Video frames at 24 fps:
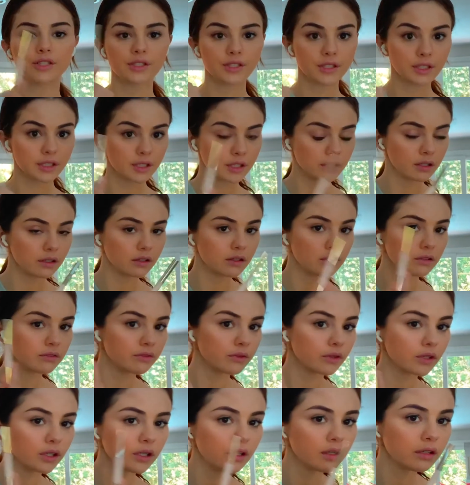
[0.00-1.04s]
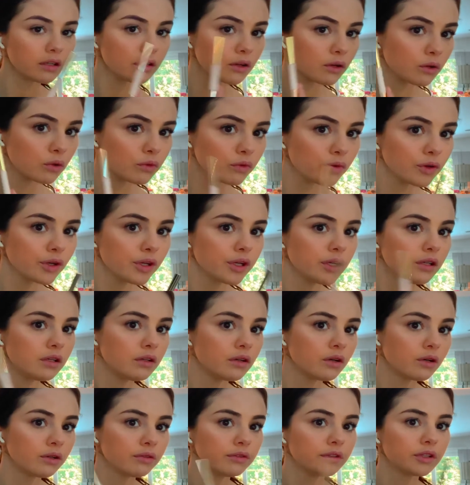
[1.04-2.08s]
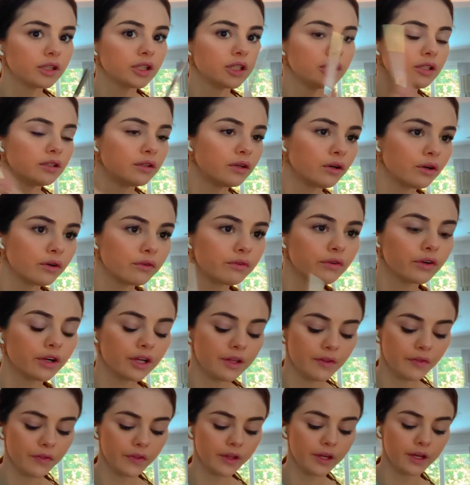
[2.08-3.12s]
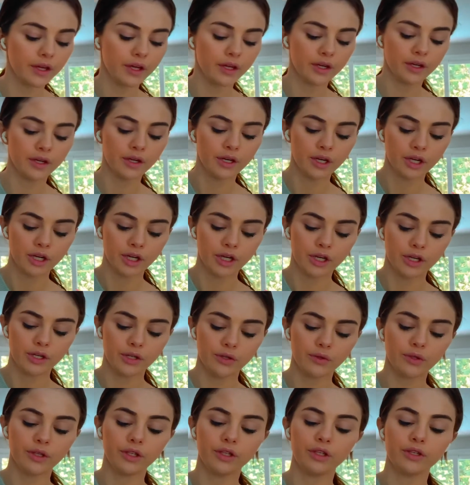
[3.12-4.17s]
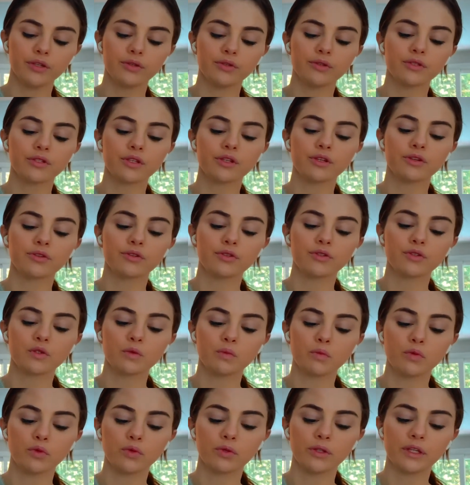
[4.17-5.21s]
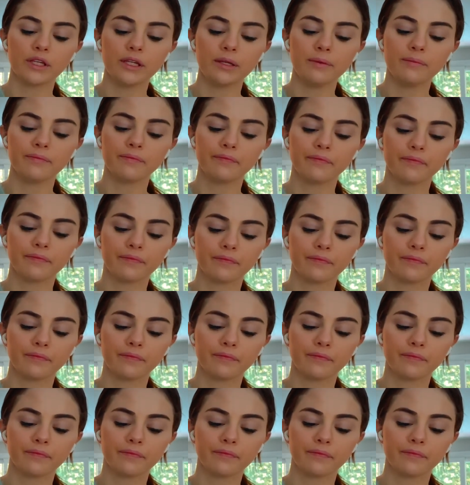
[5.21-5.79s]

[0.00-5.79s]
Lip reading: just gonna go over it, over it, over it, over it. Then you could use little spoolie